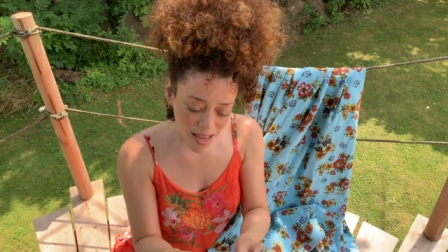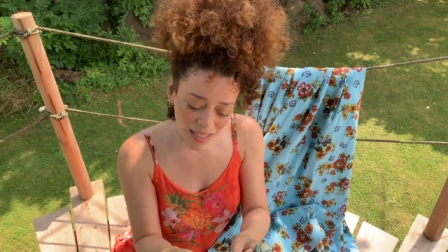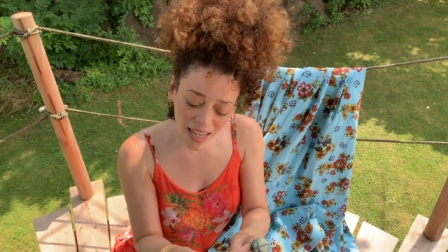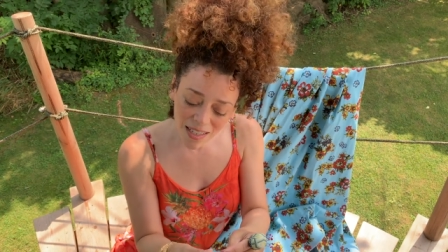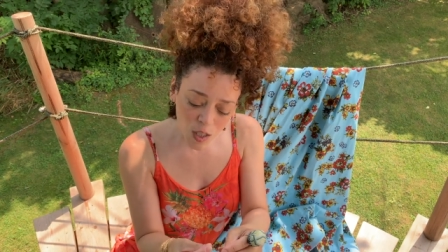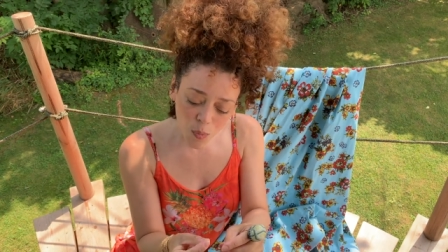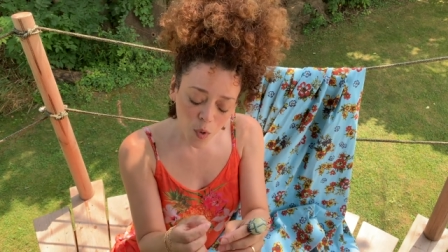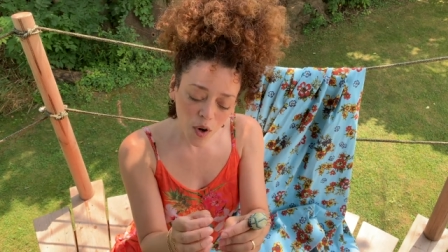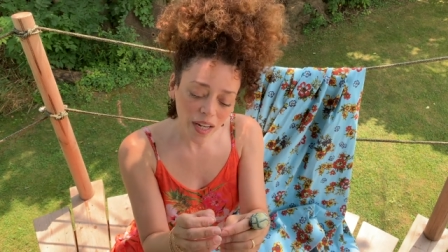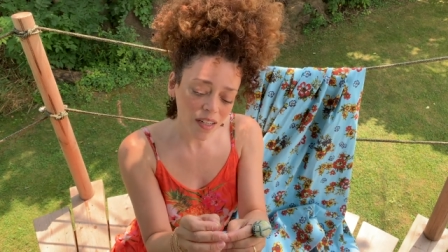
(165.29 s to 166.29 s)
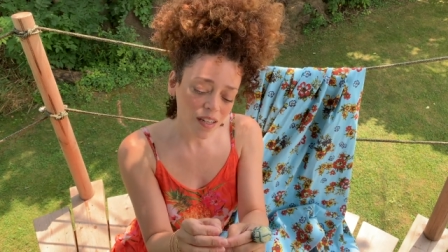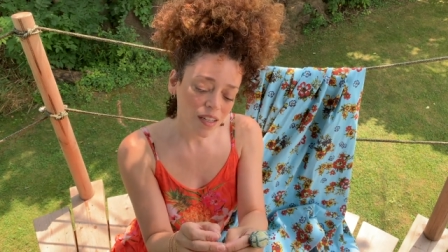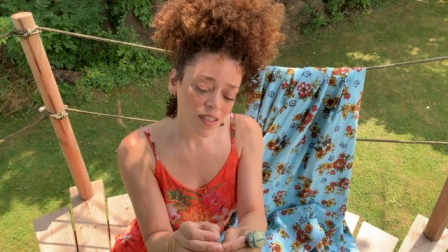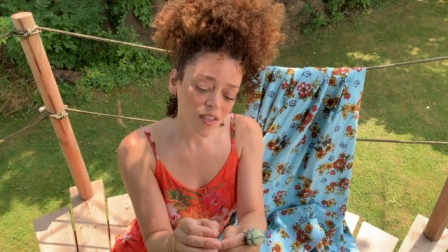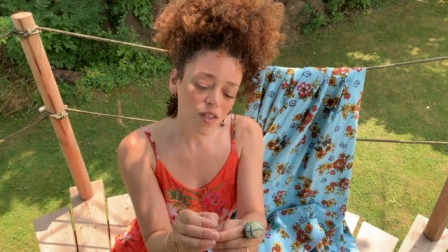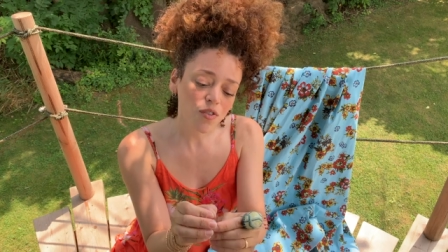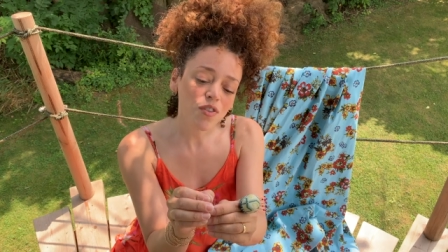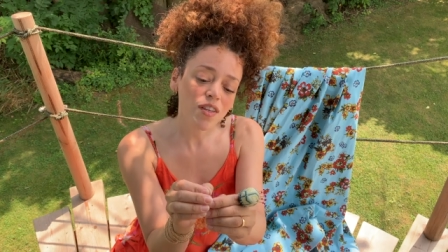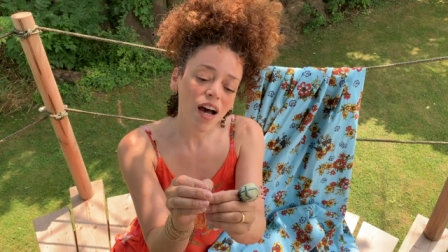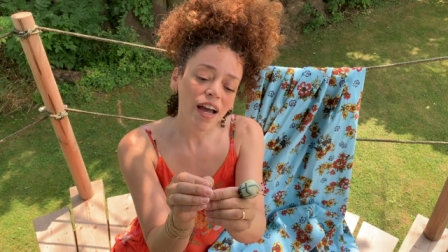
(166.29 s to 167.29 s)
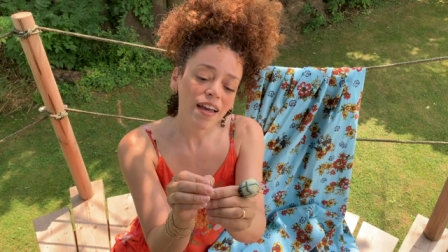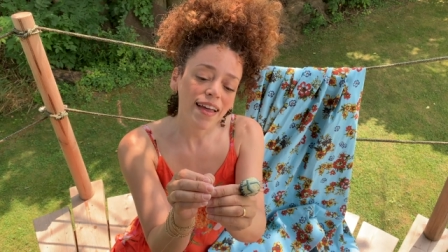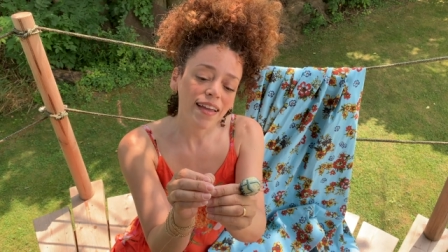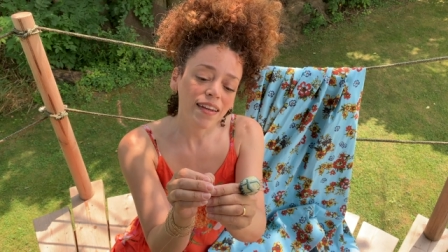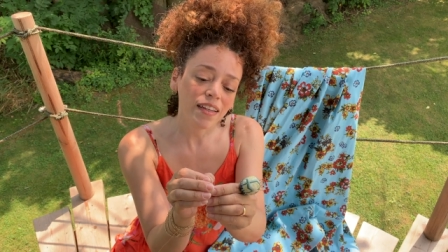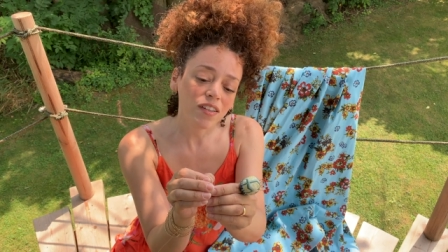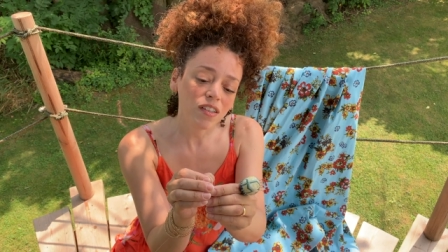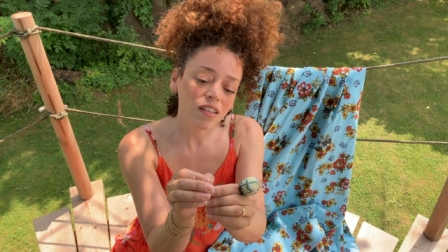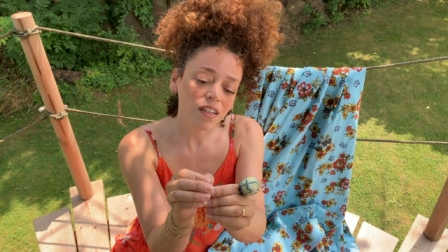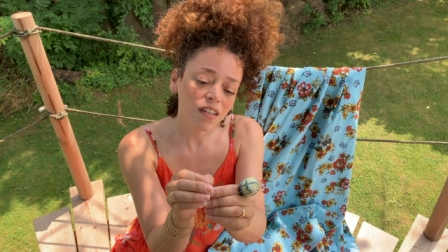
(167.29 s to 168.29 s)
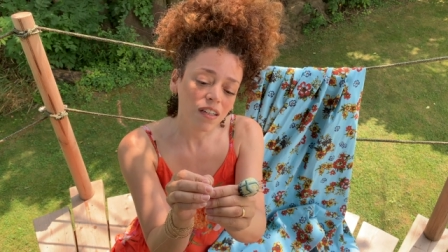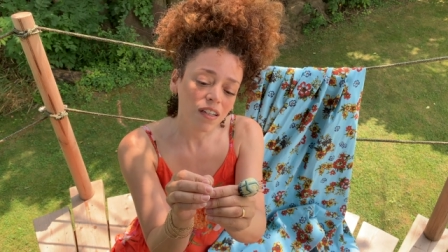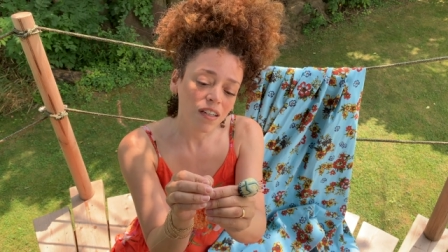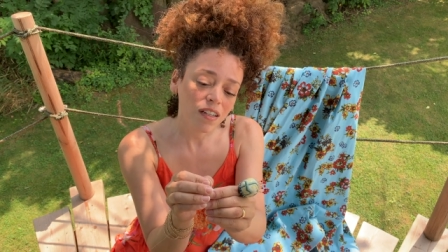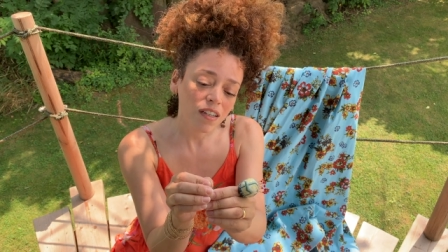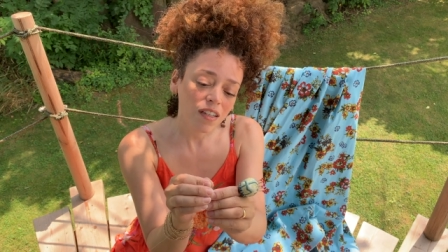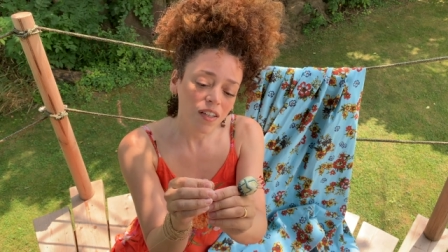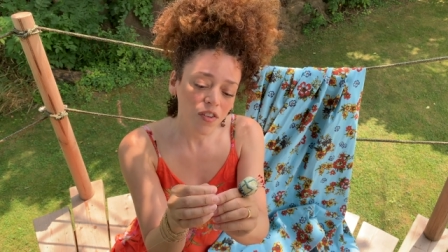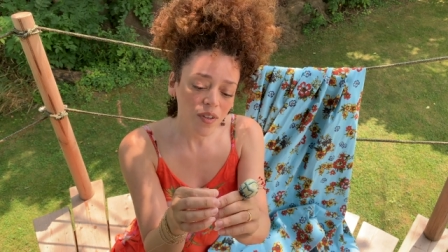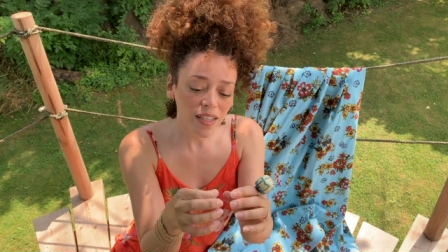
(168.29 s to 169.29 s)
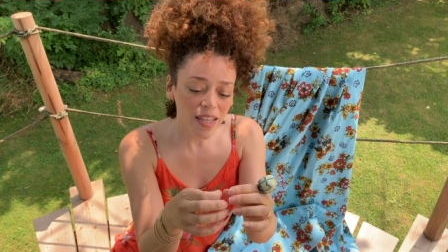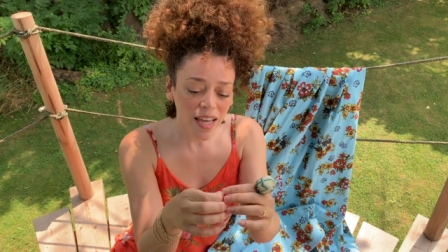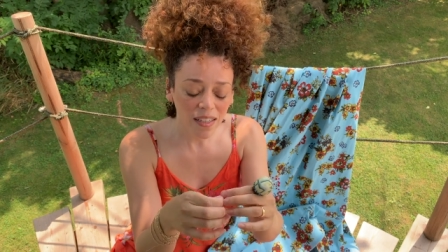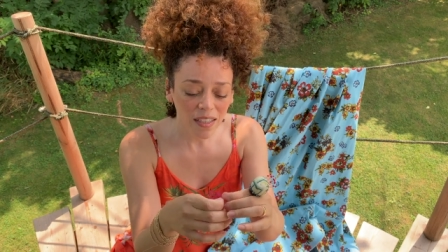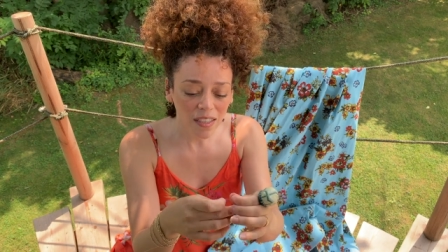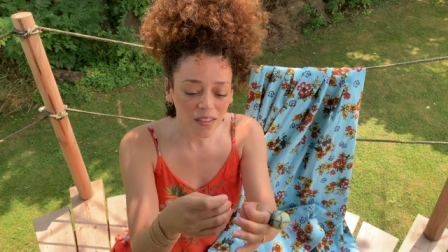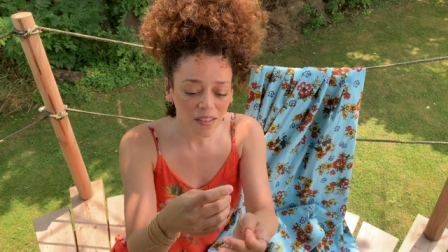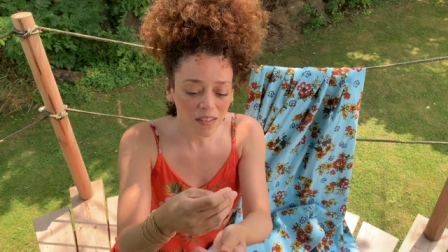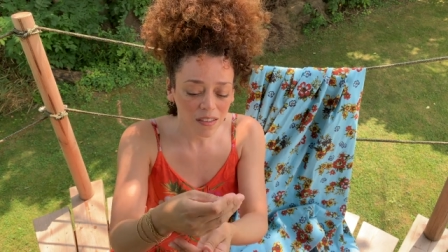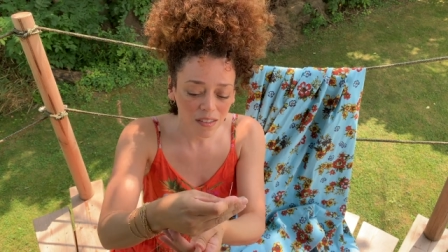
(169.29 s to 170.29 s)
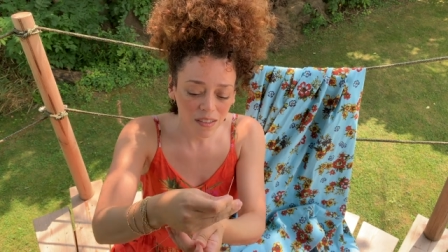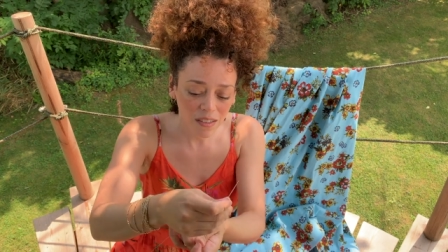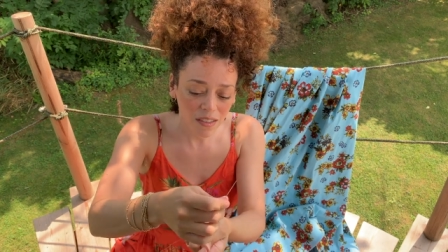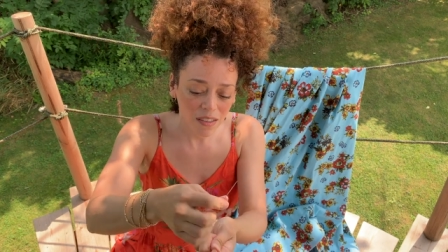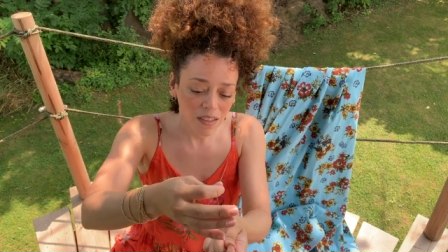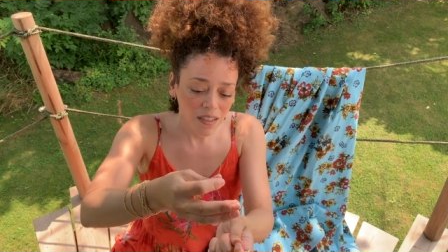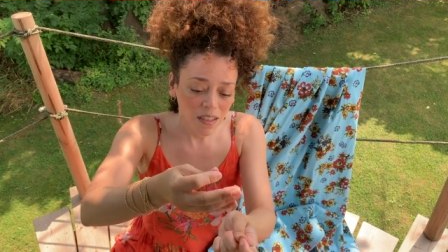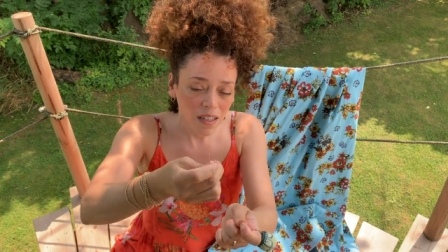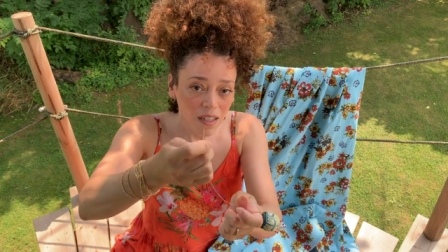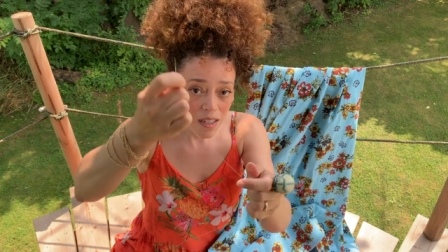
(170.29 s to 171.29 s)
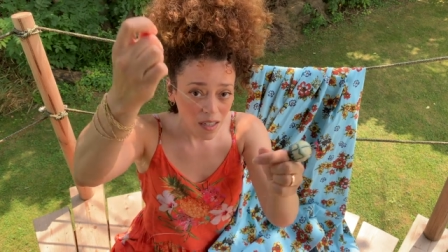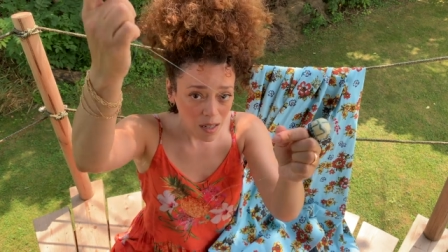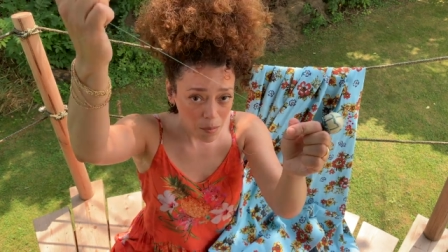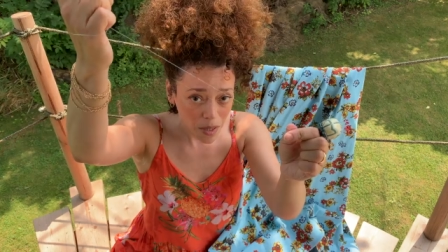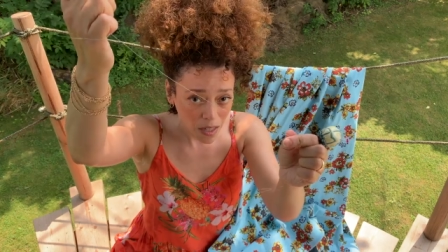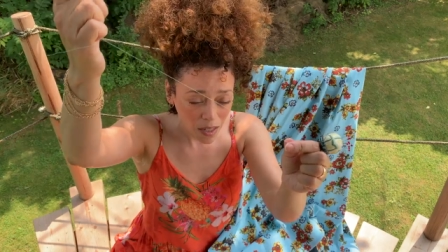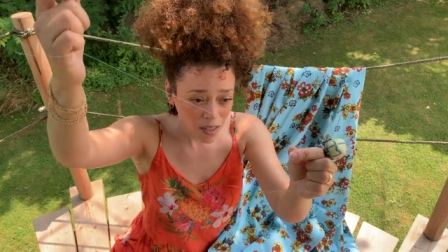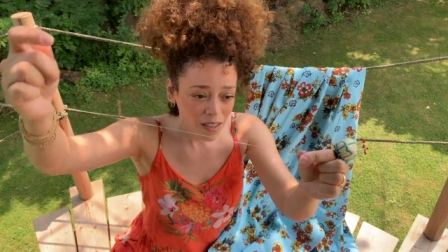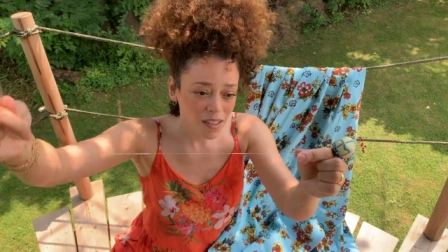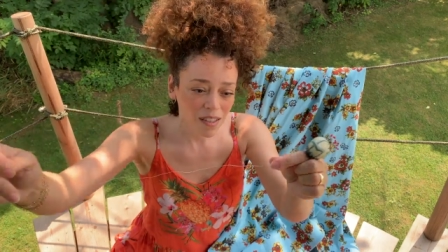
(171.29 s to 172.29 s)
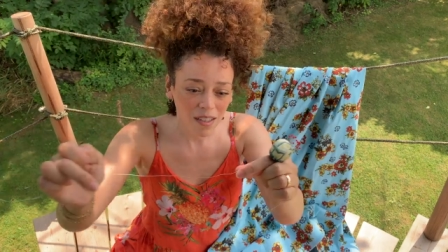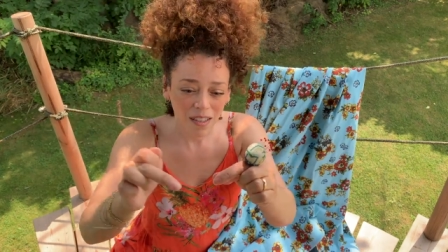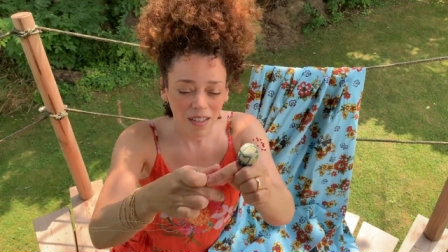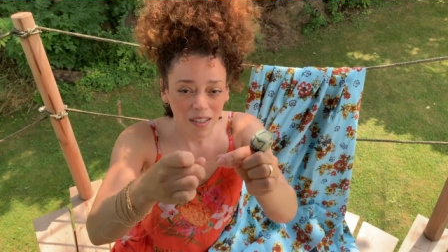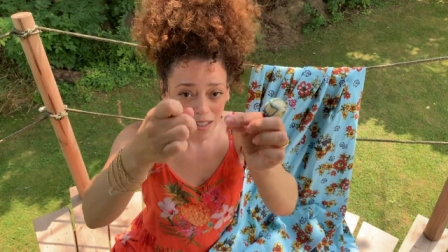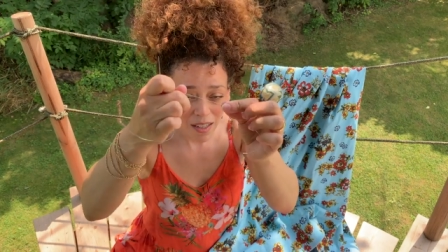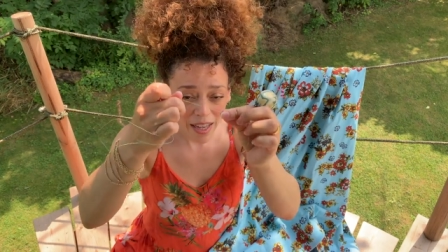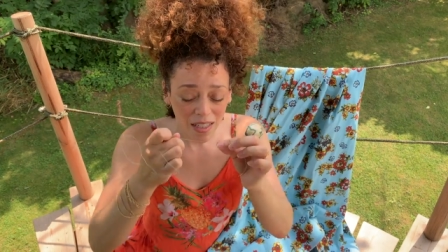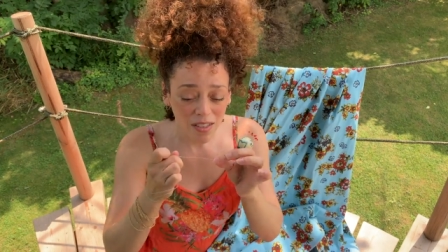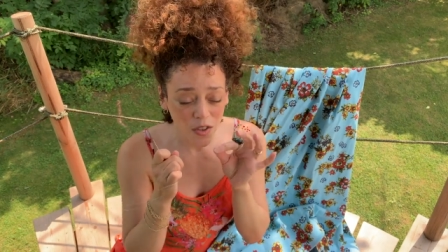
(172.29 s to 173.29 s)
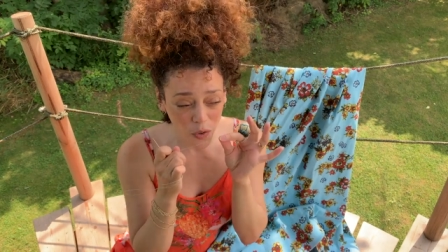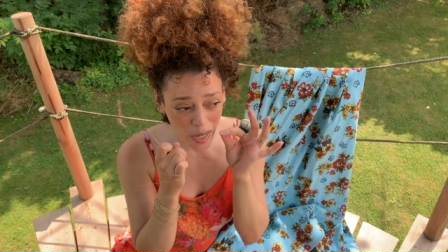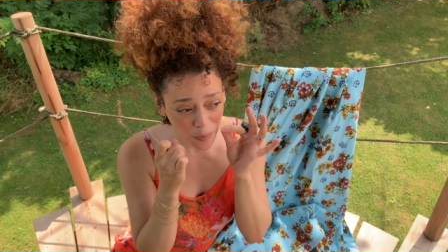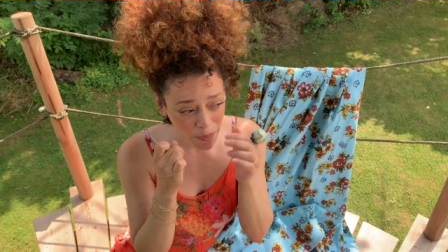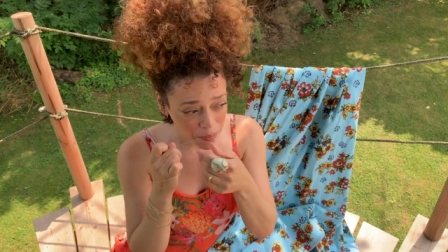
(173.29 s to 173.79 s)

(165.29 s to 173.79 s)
little point to go through the eye of that needle. Thread that needle. End of the thread.